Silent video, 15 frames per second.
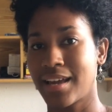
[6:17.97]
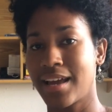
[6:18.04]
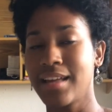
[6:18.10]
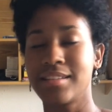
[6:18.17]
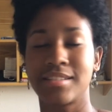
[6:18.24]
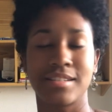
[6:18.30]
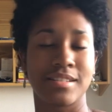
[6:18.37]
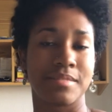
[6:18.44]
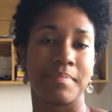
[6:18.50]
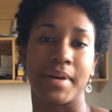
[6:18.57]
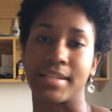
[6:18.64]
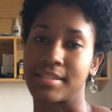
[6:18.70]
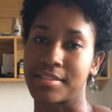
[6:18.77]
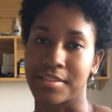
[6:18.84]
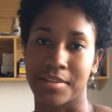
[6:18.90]
it's just
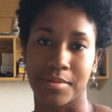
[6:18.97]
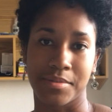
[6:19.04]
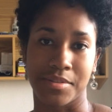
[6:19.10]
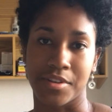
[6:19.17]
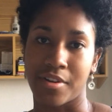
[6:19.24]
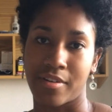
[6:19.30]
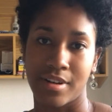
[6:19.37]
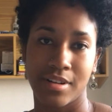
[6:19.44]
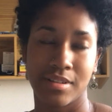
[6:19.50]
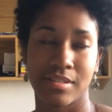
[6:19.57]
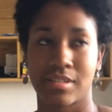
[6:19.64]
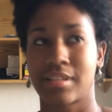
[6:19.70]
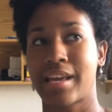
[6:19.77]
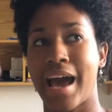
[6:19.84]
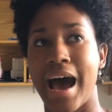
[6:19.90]
best to use
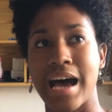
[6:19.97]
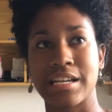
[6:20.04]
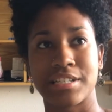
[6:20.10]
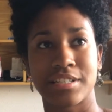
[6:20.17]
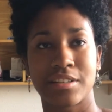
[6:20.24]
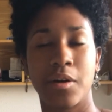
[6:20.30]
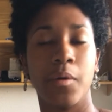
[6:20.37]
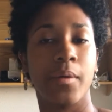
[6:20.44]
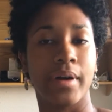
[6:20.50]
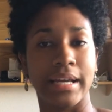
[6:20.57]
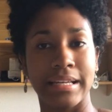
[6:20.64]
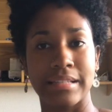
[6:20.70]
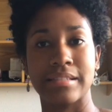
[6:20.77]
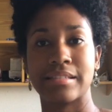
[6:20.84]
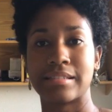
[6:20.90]
euros, cash,
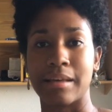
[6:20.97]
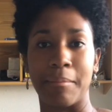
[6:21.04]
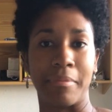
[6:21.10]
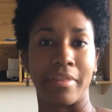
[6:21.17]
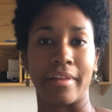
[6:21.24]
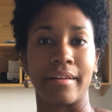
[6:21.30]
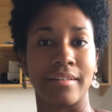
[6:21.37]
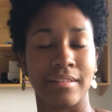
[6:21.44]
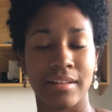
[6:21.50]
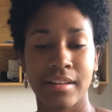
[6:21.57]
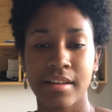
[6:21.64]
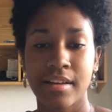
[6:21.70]
coins, something.